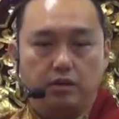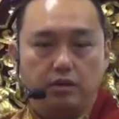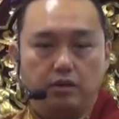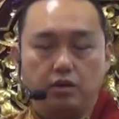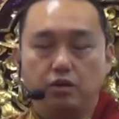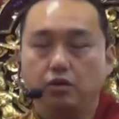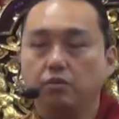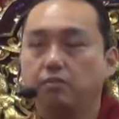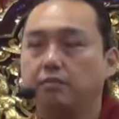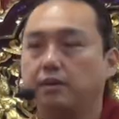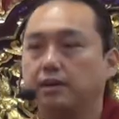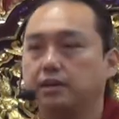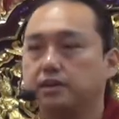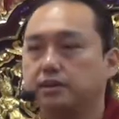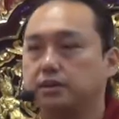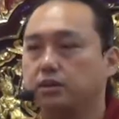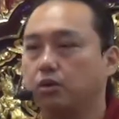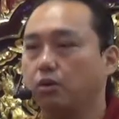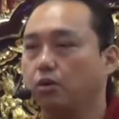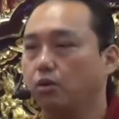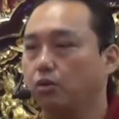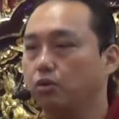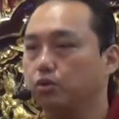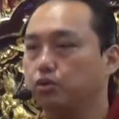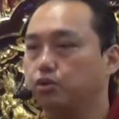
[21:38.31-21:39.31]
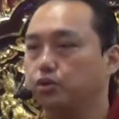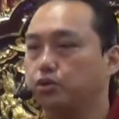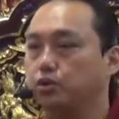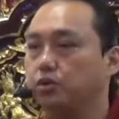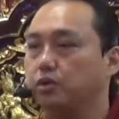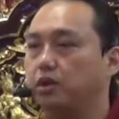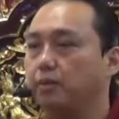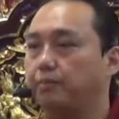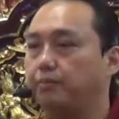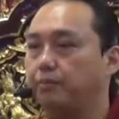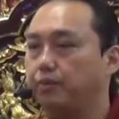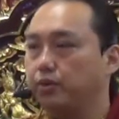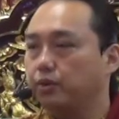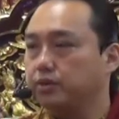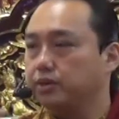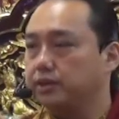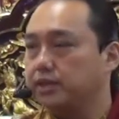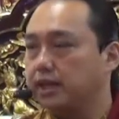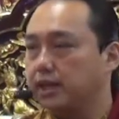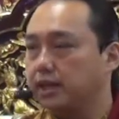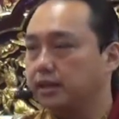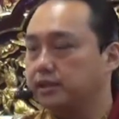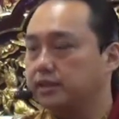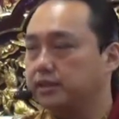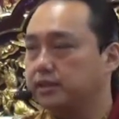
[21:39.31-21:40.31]
You must go through the
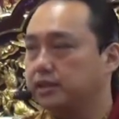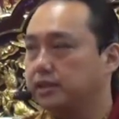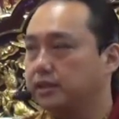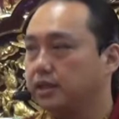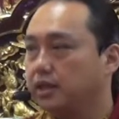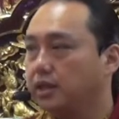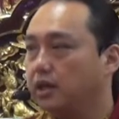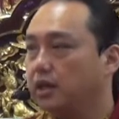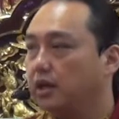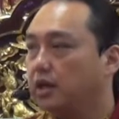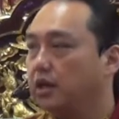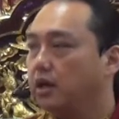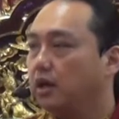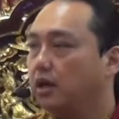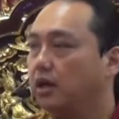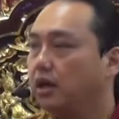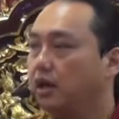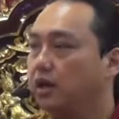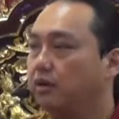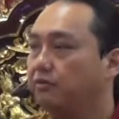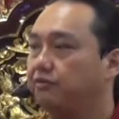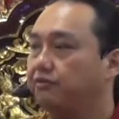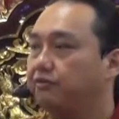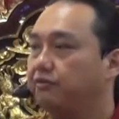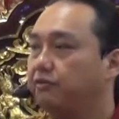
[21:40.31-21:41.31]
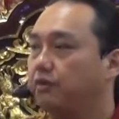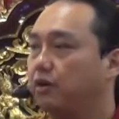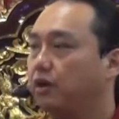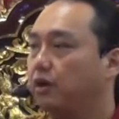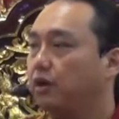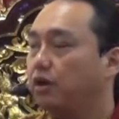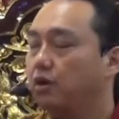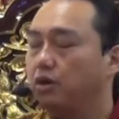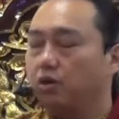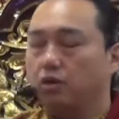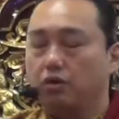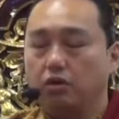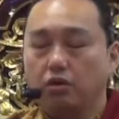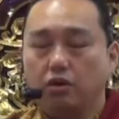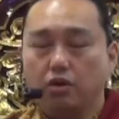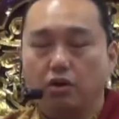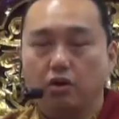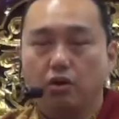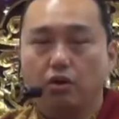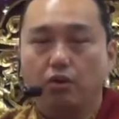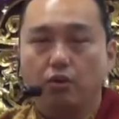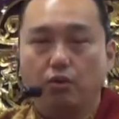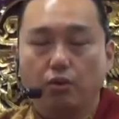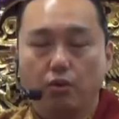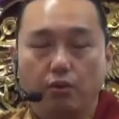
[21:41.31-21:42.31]
process of
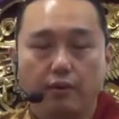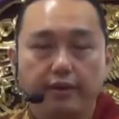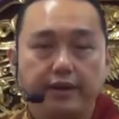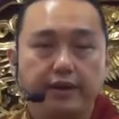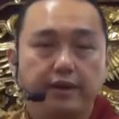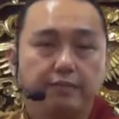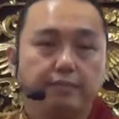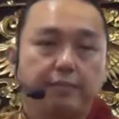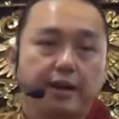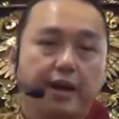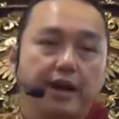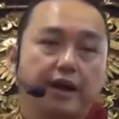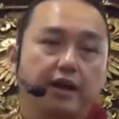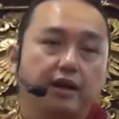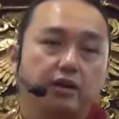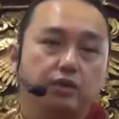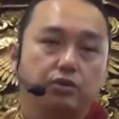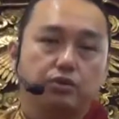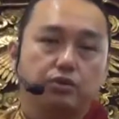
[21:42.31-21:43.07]
going back